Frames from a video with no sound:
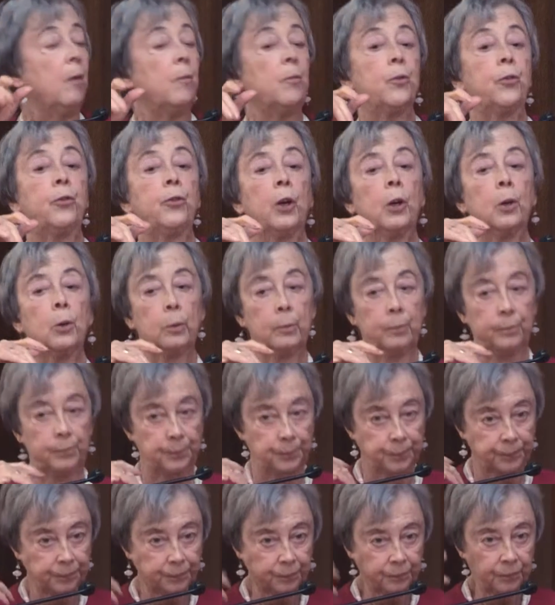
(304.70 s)
So
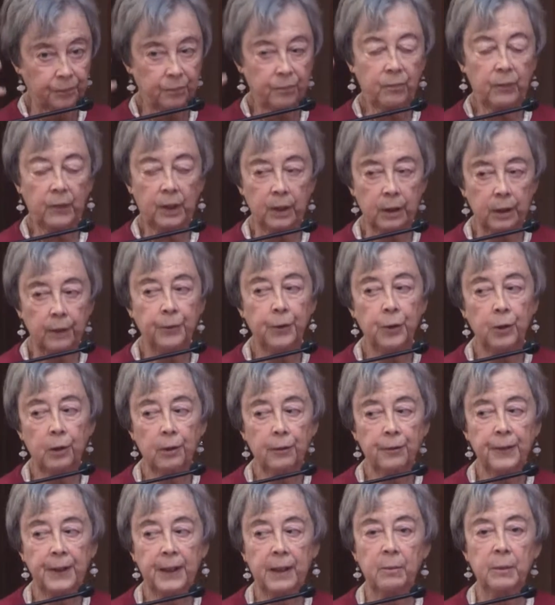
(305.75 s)
if you're
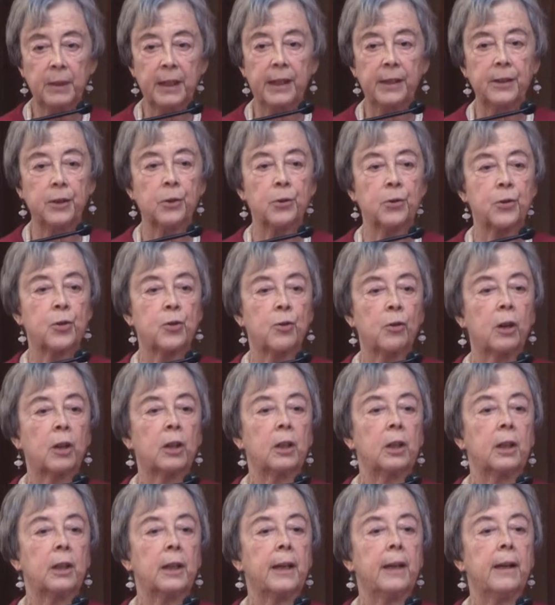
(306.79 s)
a family and you're
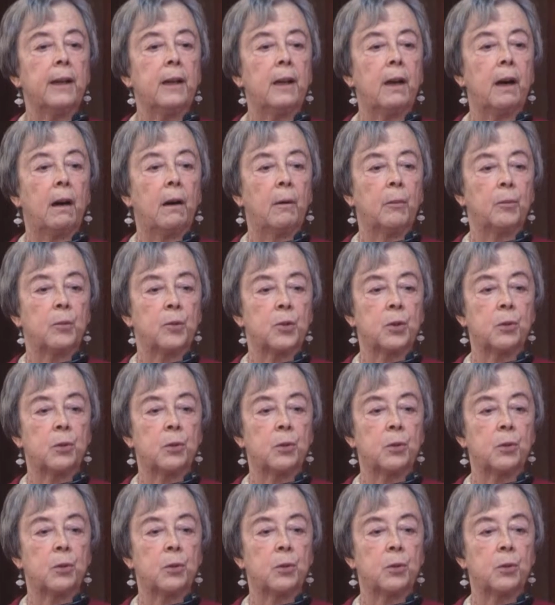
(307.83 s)
struggling um,